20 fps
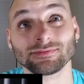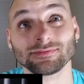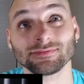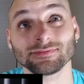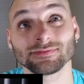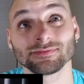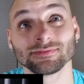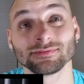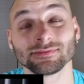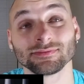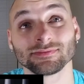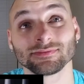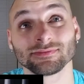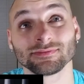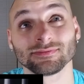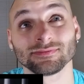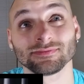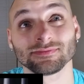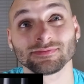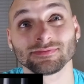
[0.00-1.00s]

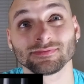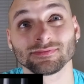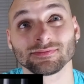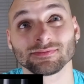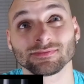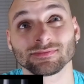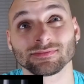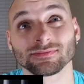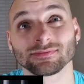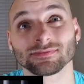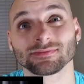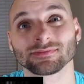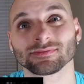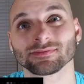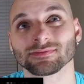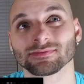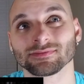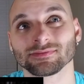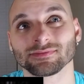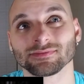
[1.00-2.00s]

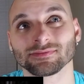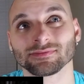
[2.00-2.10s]
The person shown says nothing.